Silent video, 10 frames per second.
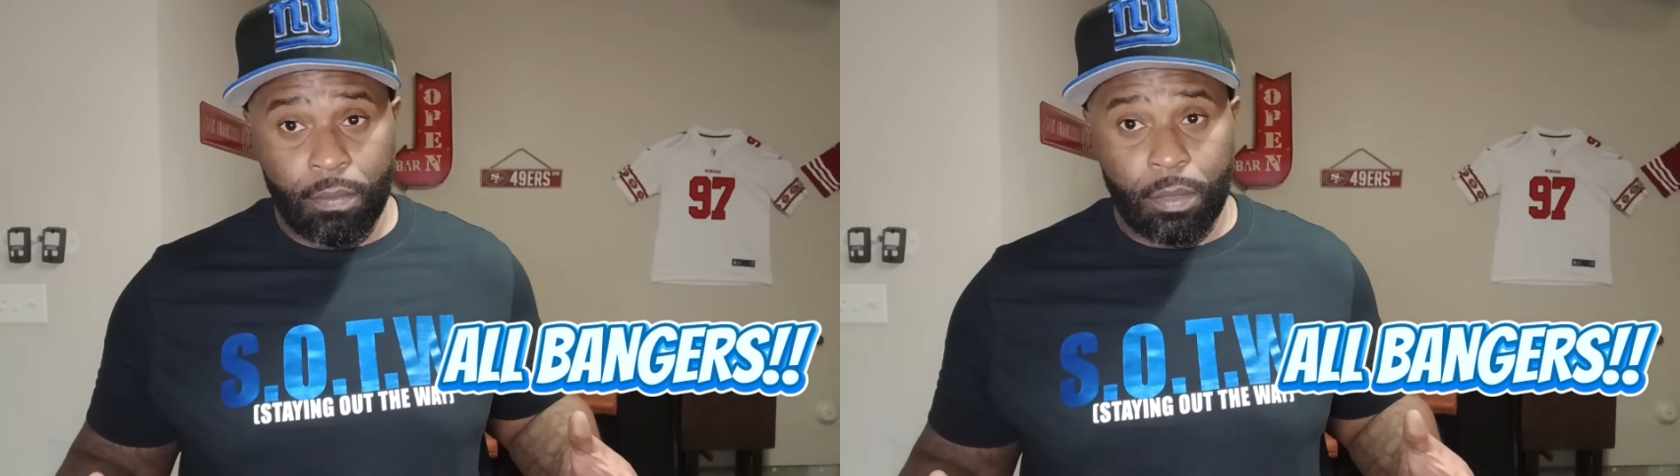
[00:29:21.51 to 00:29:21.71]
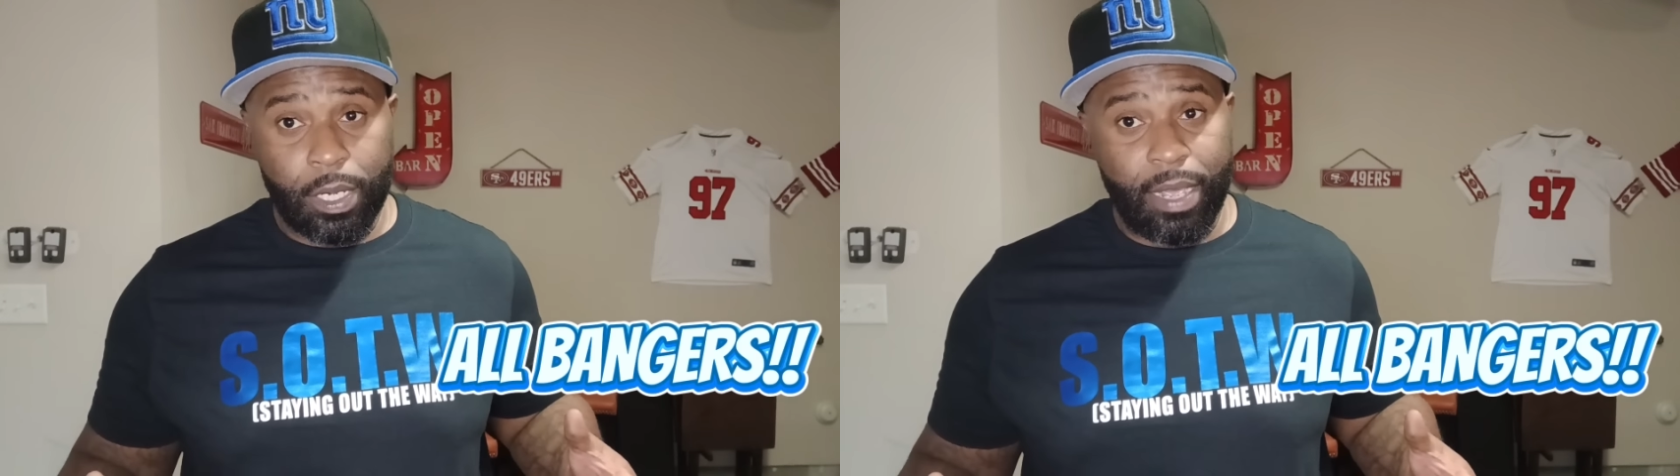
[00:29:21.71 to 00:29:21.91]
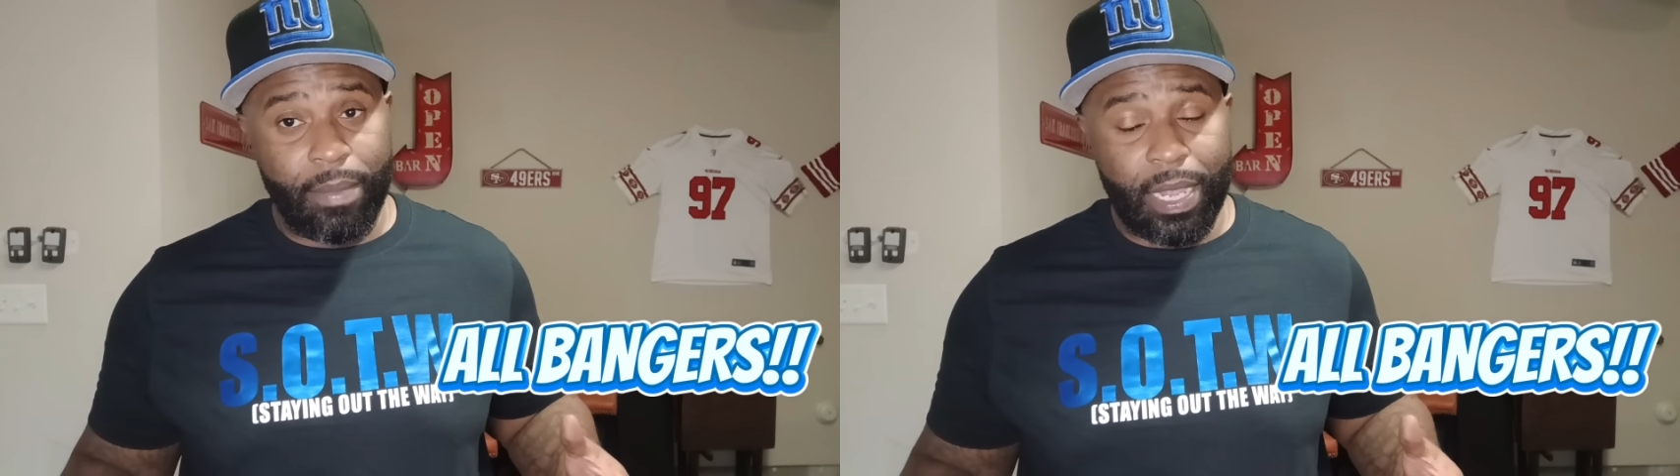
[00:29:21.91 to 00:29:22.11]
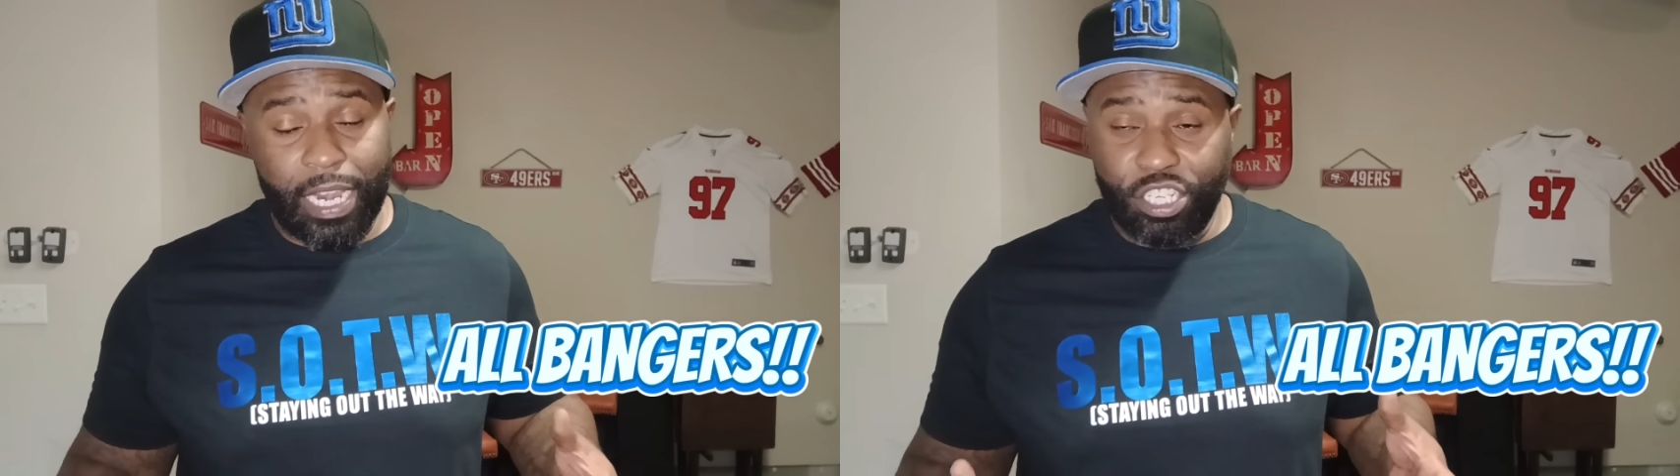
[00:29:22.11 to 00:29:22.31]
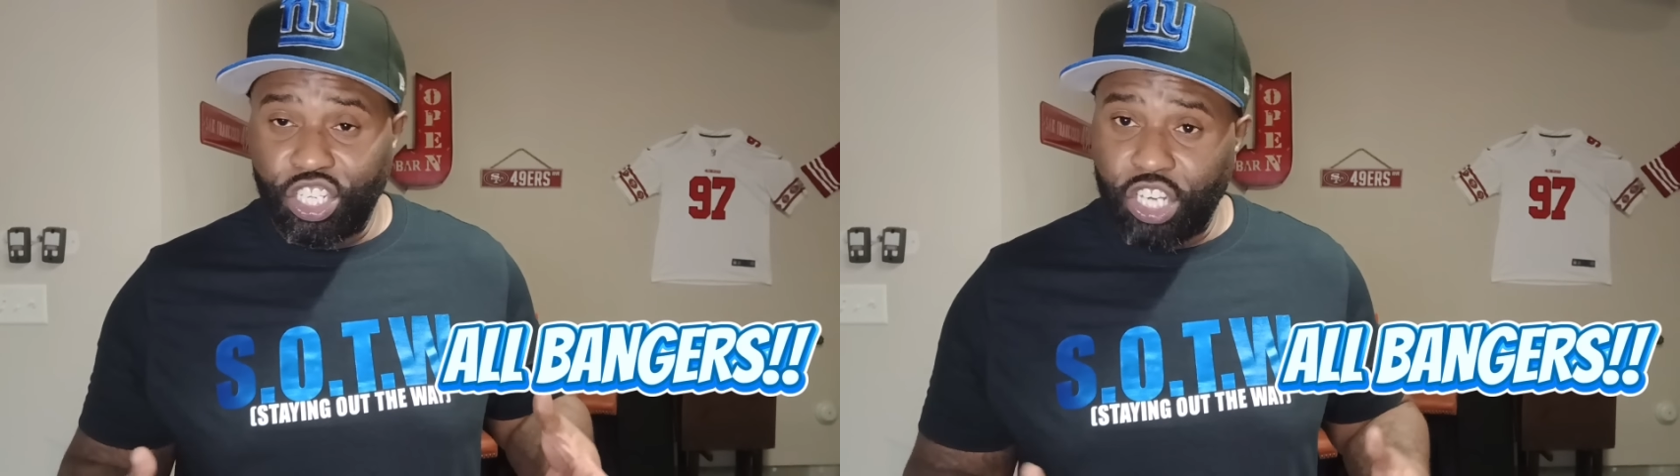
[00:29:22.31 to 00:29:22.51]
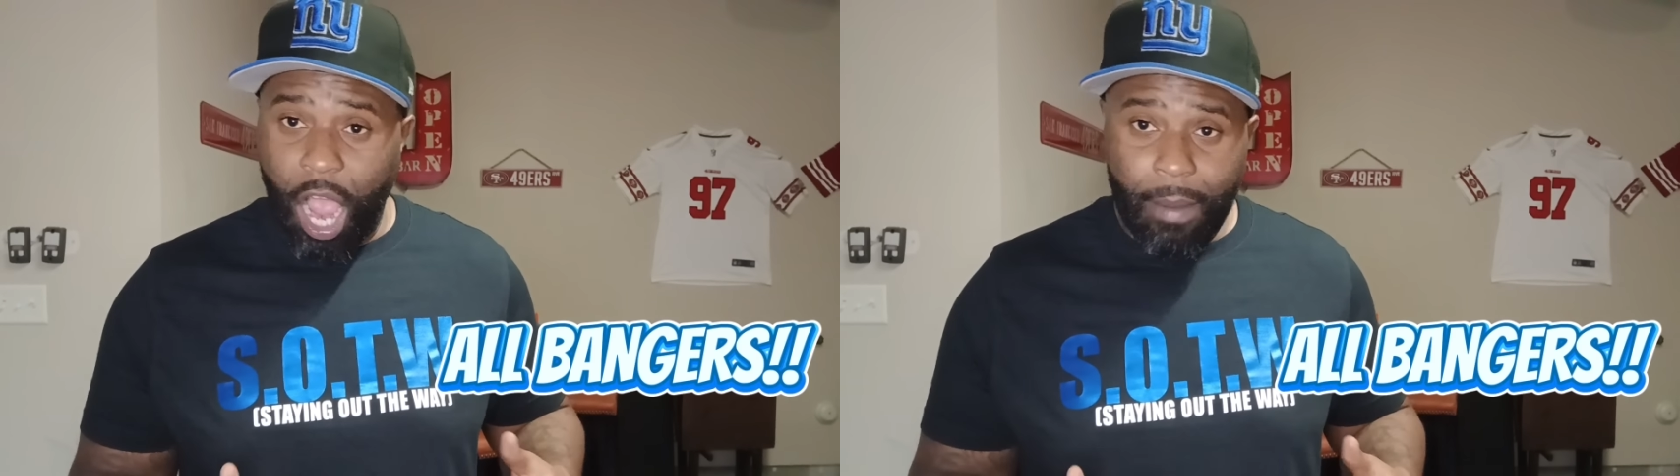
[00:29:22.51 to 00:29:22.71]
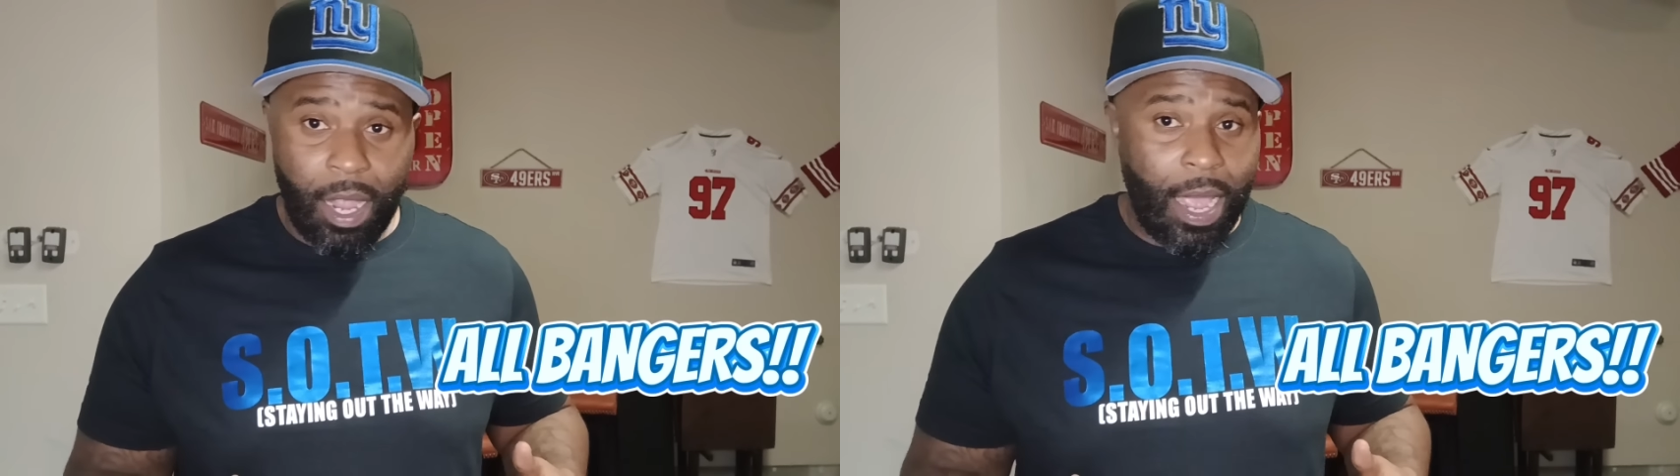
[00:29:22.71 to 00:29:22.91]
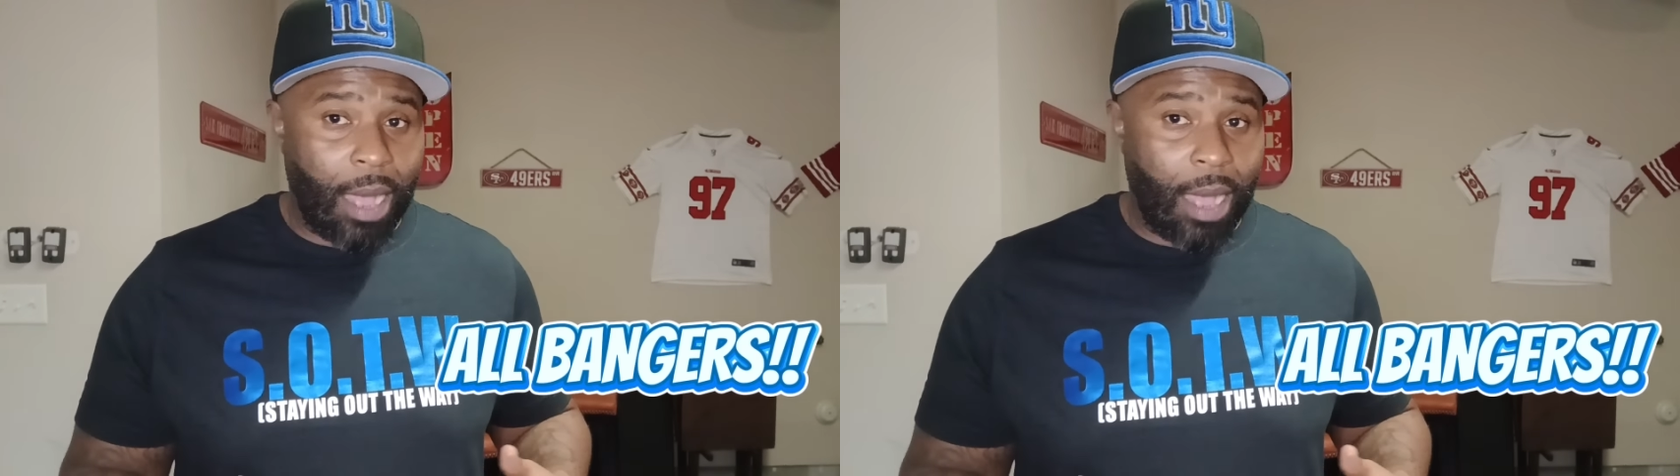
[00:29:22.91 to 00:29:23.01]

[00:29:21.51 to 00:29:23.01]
You know what I mean? They shot.